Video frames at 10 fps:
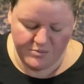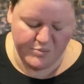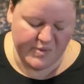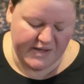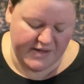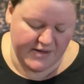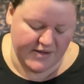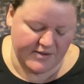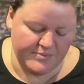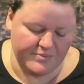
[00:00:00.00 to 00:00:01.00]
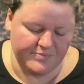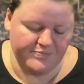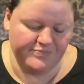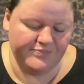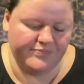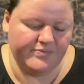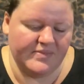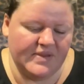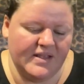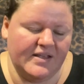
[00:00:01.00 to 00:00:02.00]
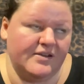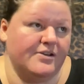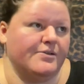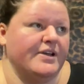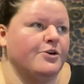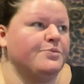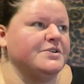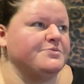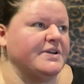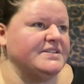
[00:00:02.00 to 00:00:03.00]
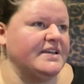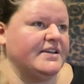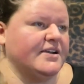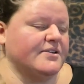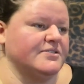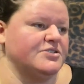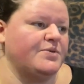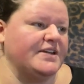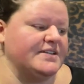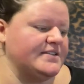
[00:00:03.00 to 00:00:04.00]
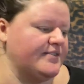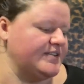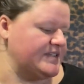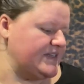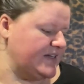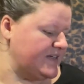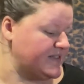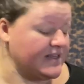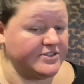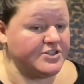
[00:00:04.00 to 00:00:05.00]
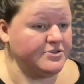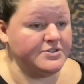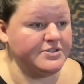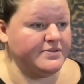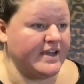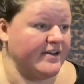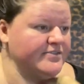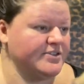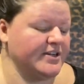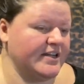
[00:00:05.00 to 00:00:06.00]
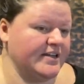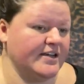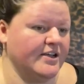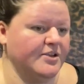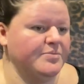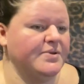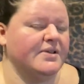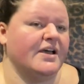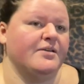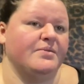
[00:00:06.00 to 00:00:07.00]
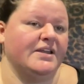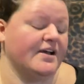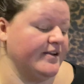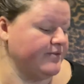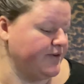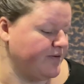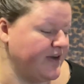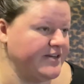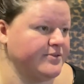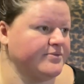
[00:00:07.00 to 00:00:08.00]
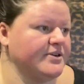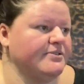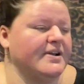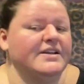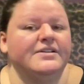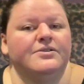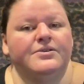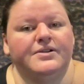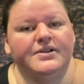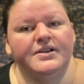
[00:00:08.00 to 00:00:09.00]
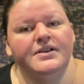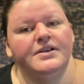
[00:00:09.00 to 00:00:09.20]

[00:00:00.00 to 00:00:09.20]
But, and you know, I opened my daycare in 2017. Is that too soon after getting help? I mean, I don't know. I don't regret at all